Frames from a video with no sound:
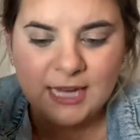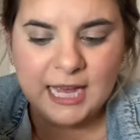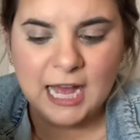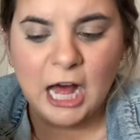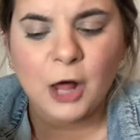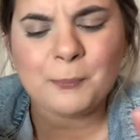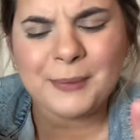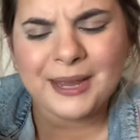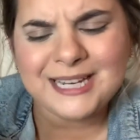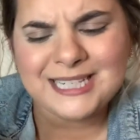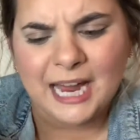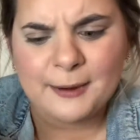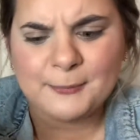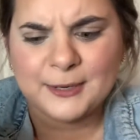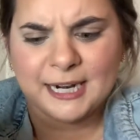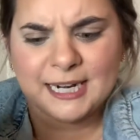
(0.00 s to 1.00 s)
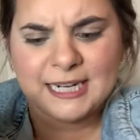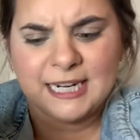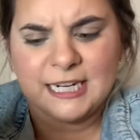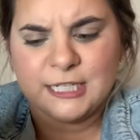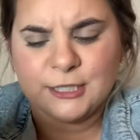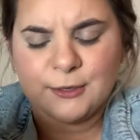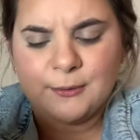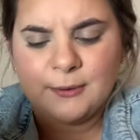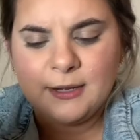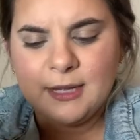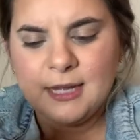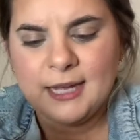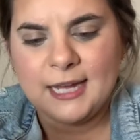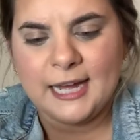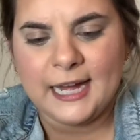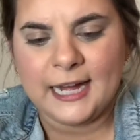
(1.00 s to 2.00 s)
I'll make time when I need to.
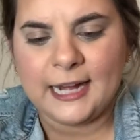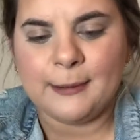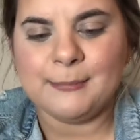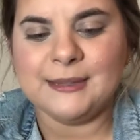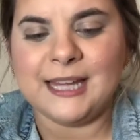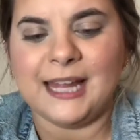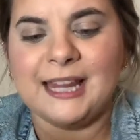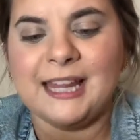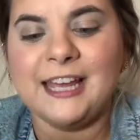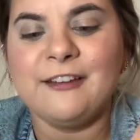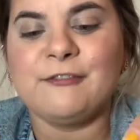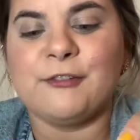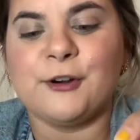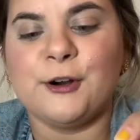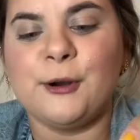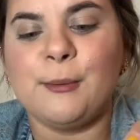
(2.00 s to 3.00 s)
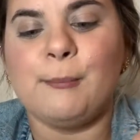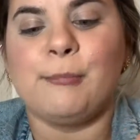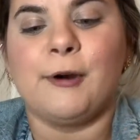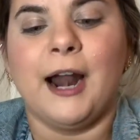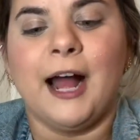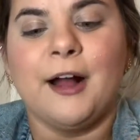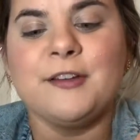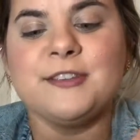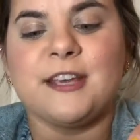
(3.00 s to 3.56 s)
Lately for brows,